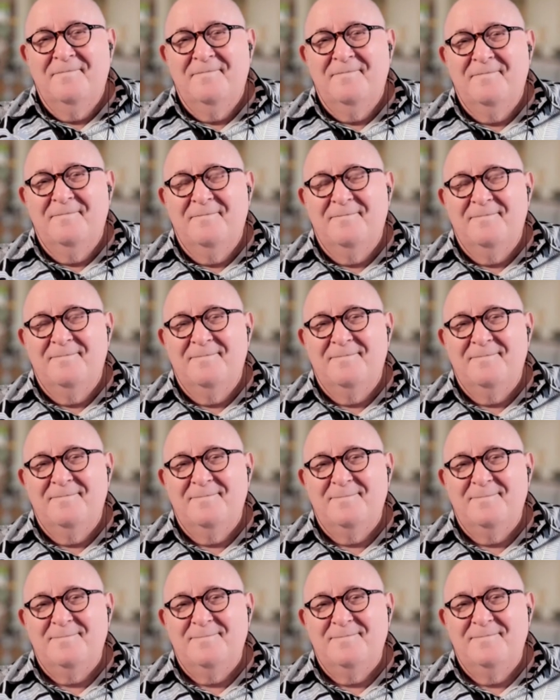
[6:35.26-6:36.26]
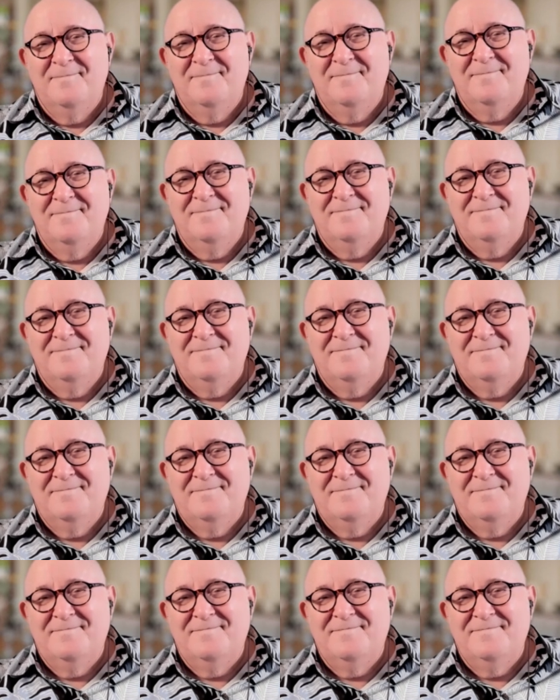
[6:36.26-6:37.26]

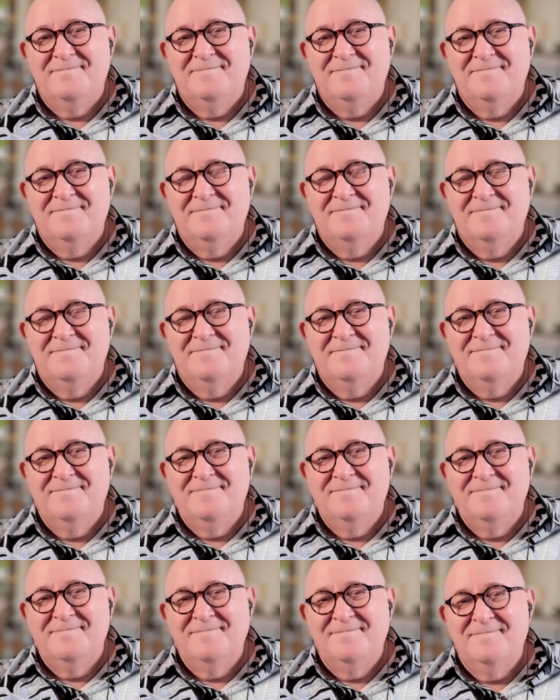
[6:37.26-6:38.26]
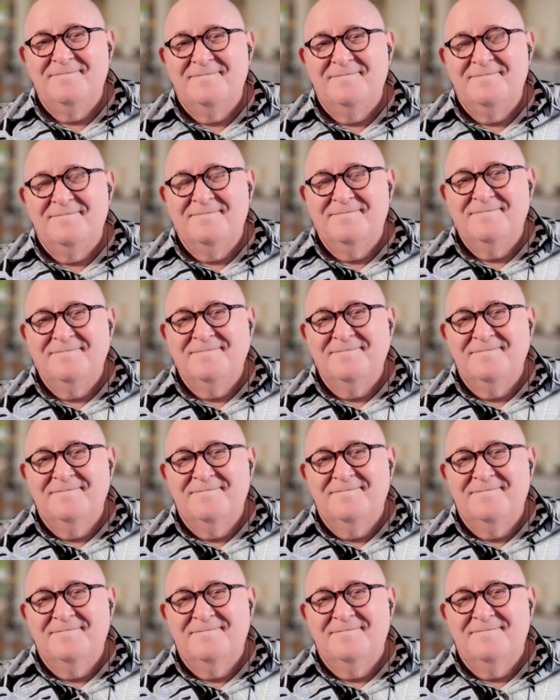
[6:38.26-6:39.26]

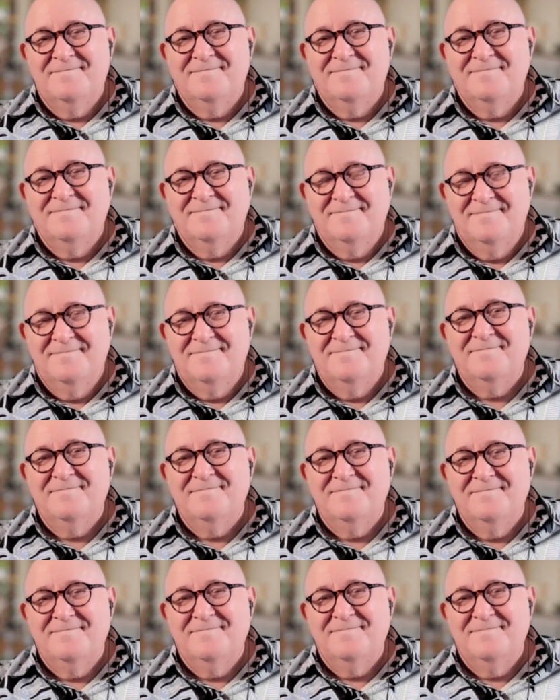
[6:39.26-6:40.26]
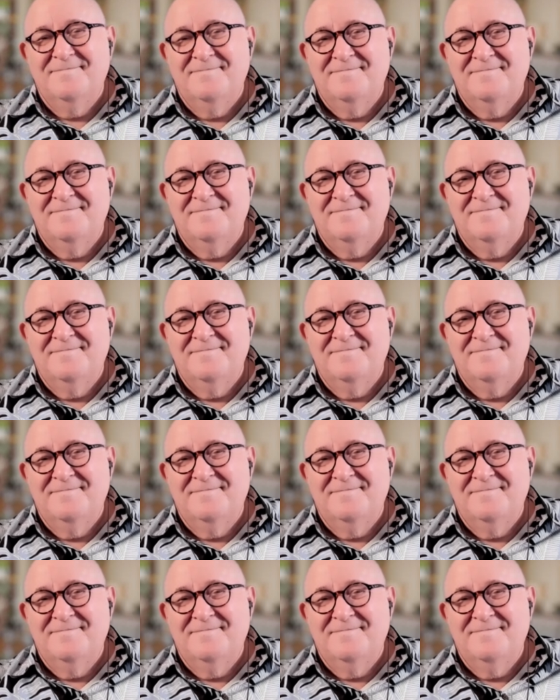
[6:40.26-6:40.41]
(not speaking)